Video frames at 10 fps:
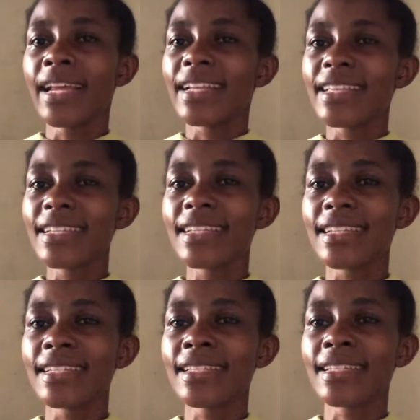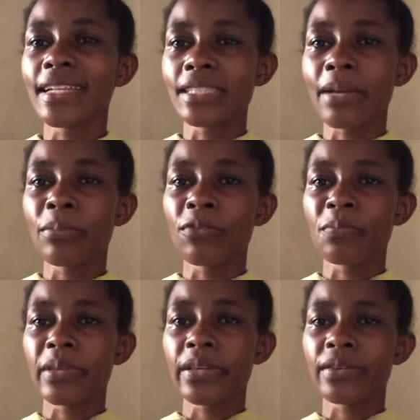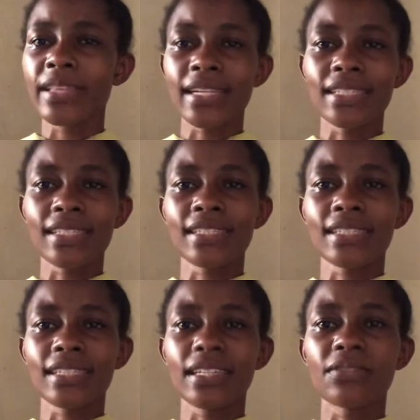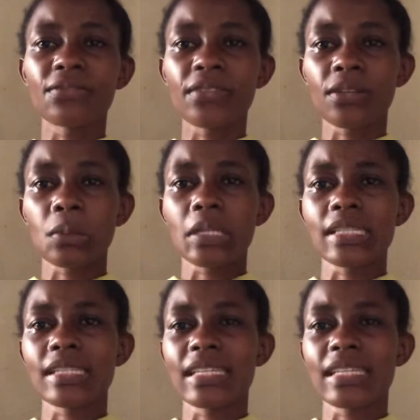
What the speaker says: This is a type of period that is infrequent.